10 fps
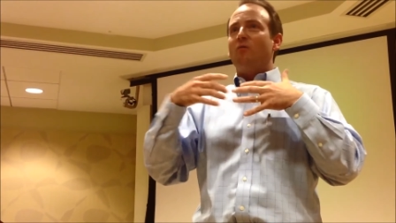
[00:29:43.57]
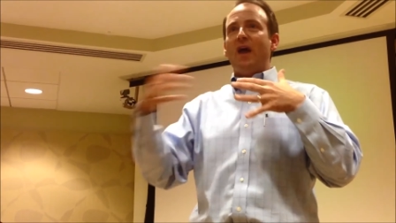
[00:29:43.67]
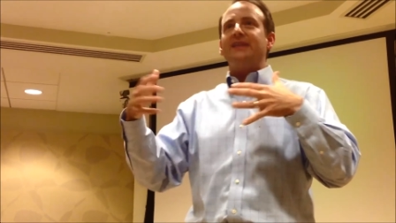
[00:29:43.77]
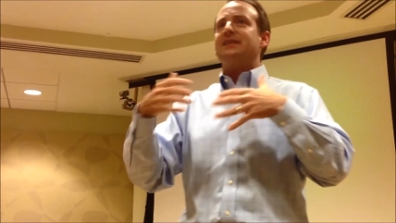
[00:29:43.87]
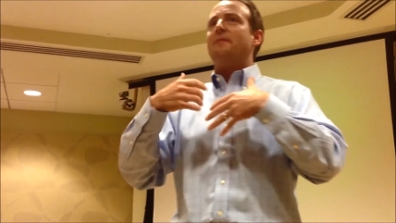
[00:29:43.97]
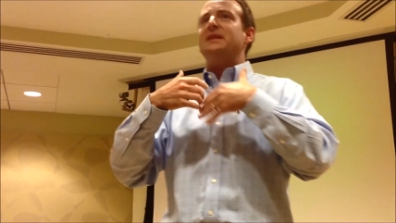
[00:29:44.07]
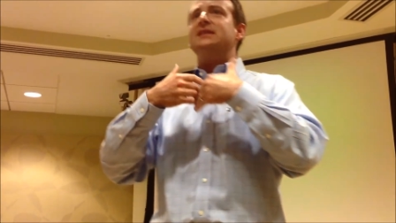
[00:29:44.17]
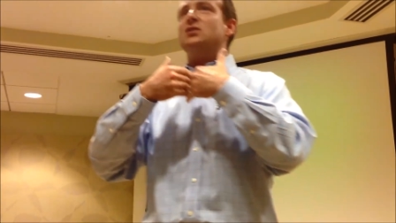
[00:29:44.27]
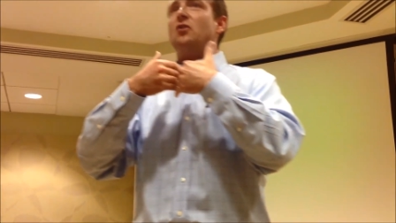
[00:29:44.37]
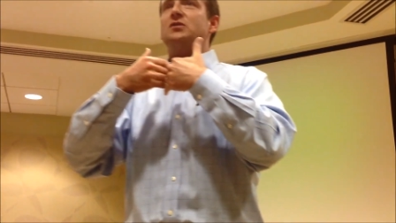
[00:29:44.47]
Wes,
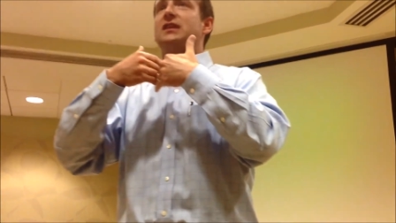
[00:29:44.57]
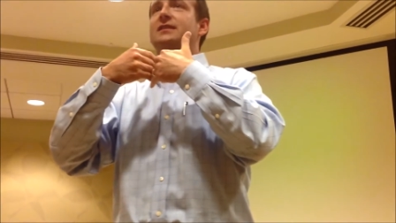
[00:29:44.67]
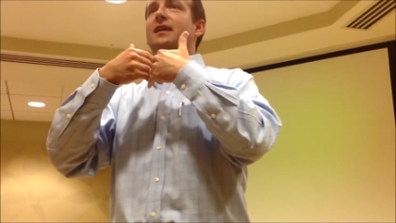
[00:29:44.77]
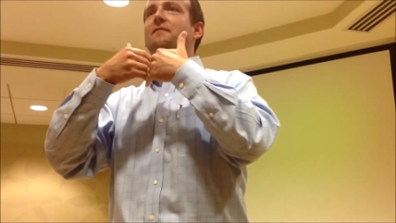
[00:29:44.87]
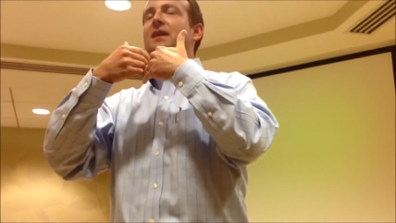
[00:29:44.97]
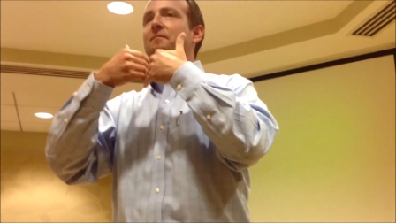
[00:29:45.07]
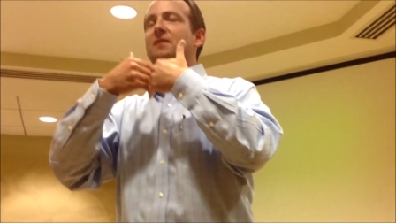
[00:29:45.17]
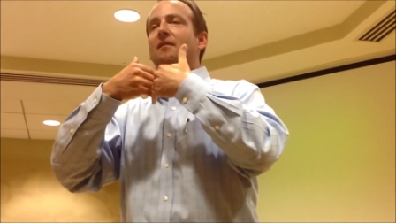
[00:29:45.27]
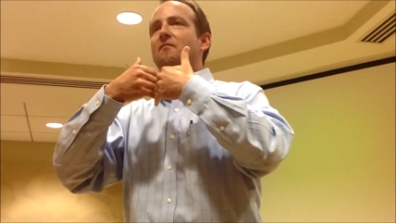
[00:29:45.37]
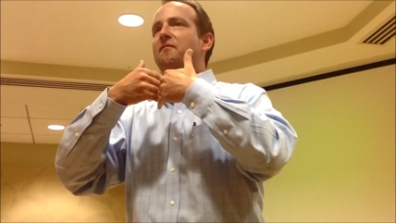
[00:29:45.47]
this goes into
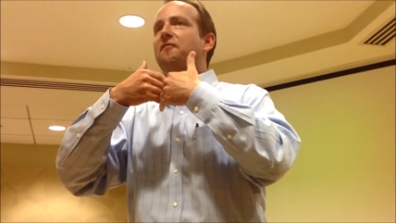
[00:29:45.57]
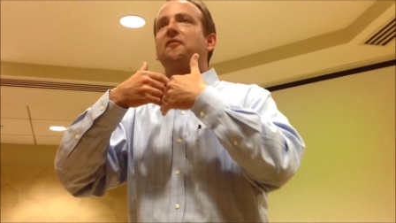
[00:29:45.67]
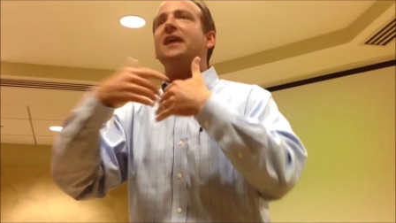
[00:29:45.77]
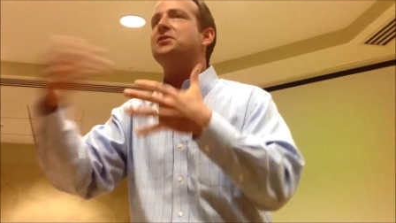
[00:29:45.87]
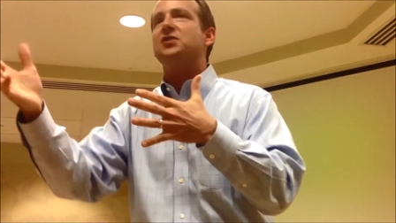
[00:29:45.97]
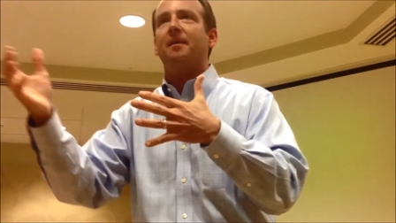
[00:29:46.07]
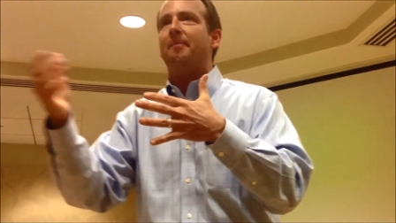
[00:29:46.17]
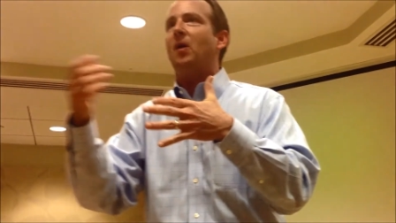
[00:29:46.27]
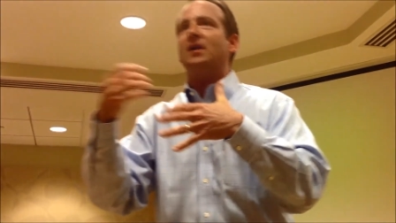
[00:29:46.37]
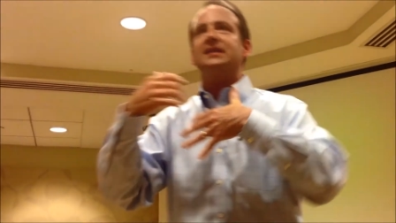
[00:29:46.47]
the friendship
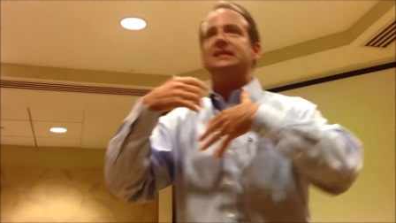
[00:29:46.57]
part.